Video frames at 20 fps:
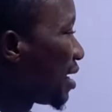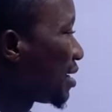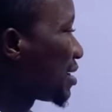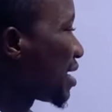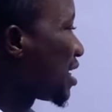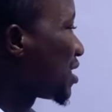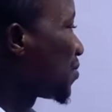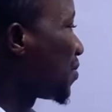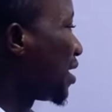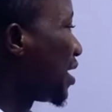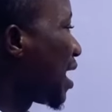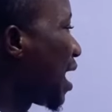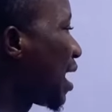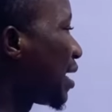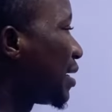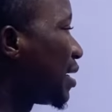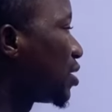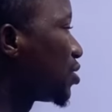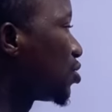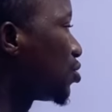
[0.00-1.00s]
has been
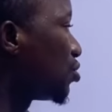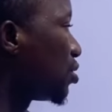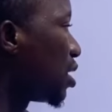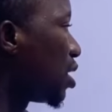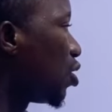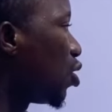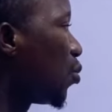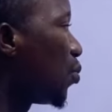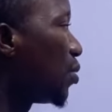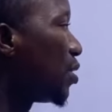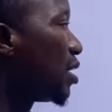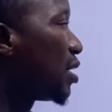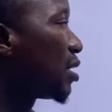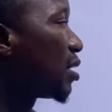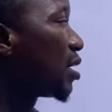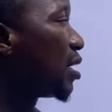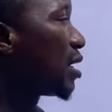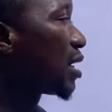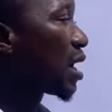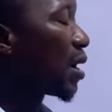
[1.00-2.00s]
added to the
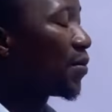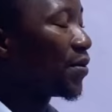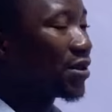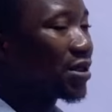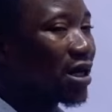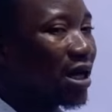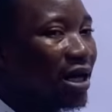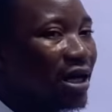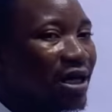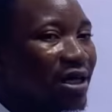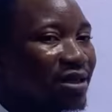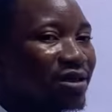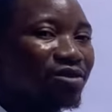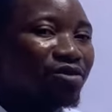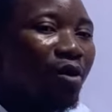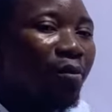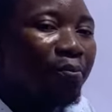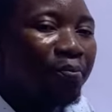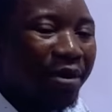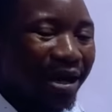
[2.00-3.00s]
opening capital is
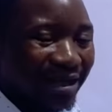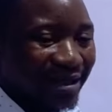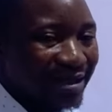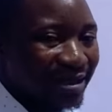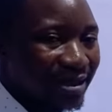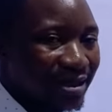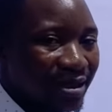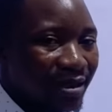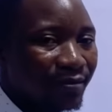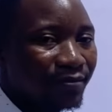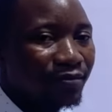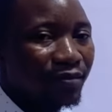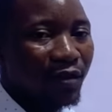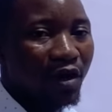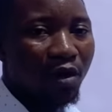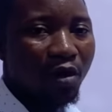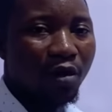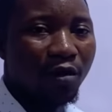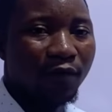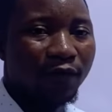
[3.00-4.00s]
not part
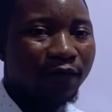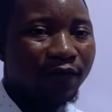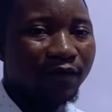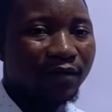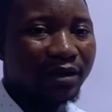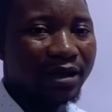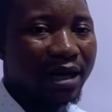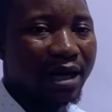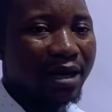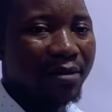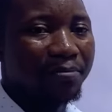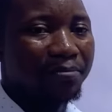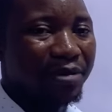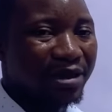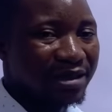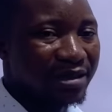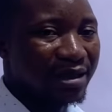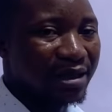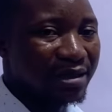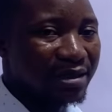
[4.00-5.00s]
of the
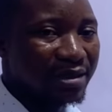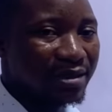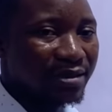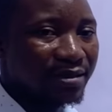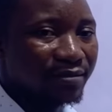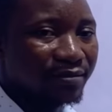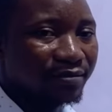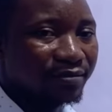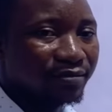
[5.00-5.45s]
business.